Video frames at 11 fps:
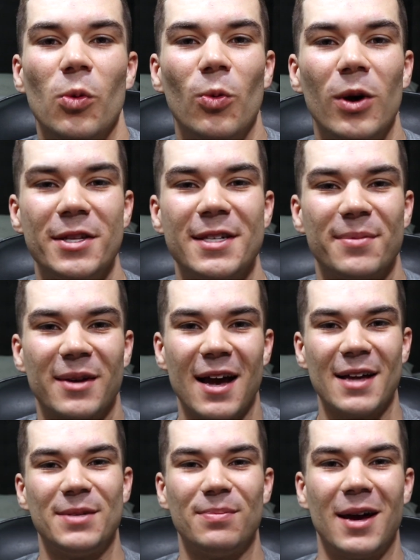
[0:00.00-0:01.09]
What's up
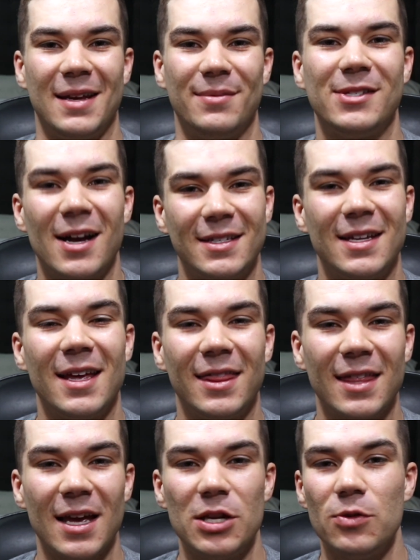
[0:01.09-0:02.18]
guys, my name is Dante and
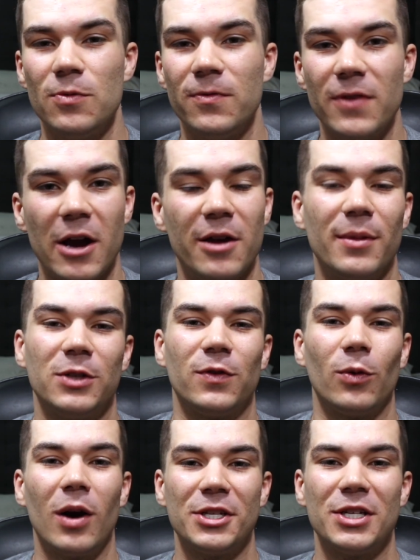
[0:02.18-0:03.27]
thank you very much
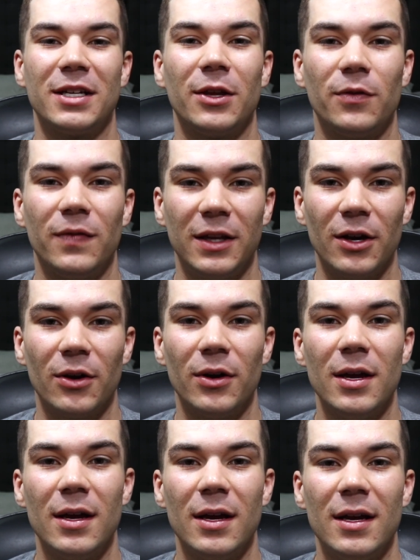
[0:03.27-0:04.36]
for watching another video.
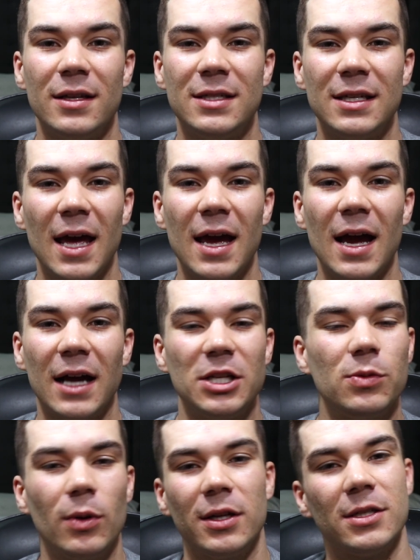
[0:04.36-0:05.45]
Today I
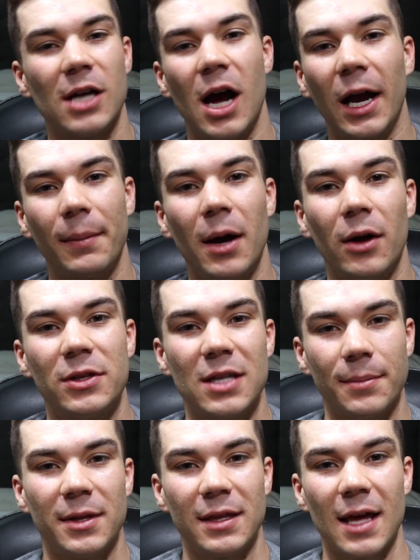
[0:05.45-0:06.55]
just wanted to talk about
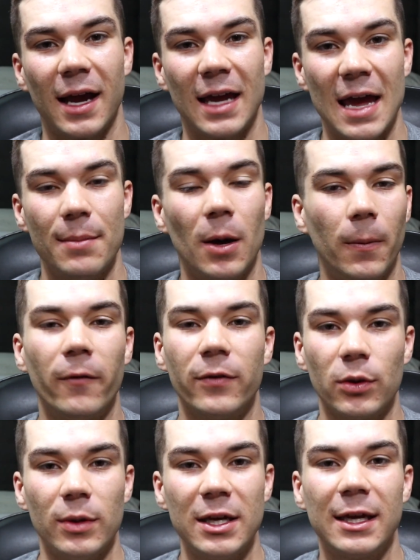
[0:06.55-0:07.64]
something that came up over
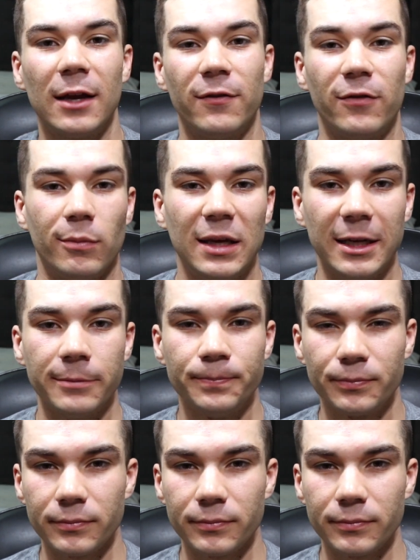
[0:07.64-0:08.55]
the weekend for me.